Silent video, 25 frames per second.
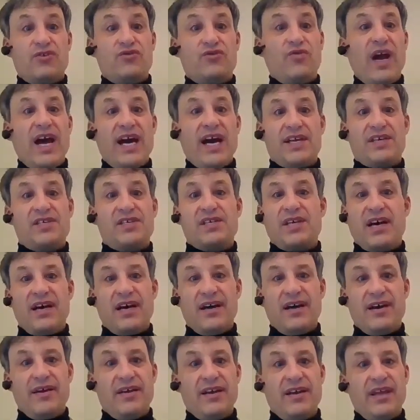tracks
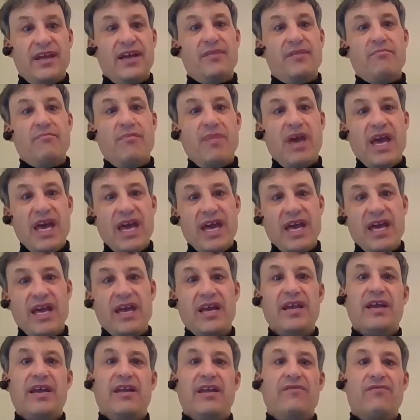in
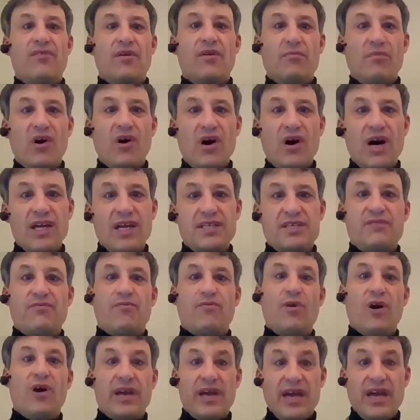Maine, in Vermont,
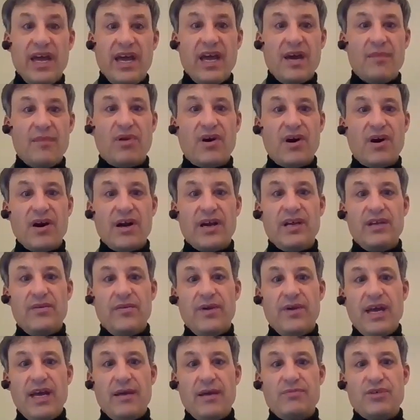Rockingham Park in New
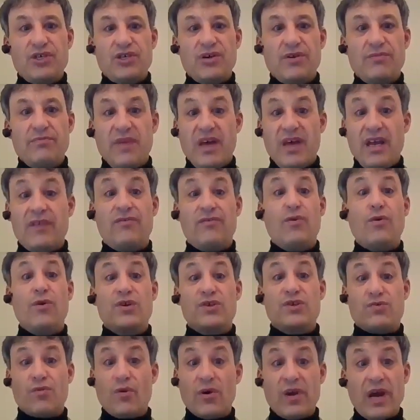Hampshire. And of
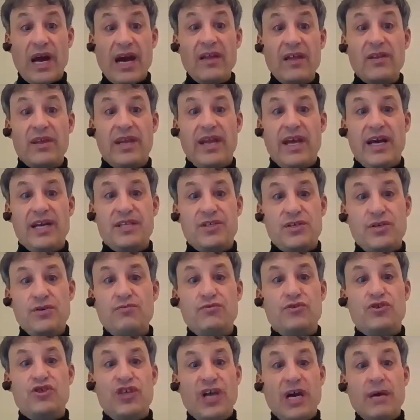course, Rhode Island had
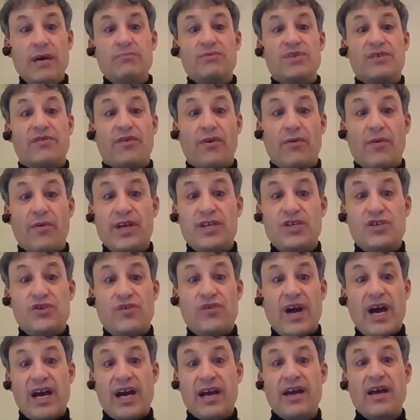two gems of a
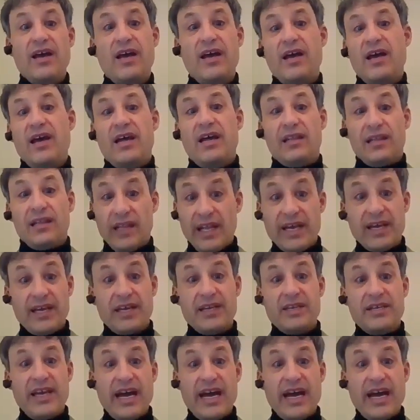racetrack, Lincoln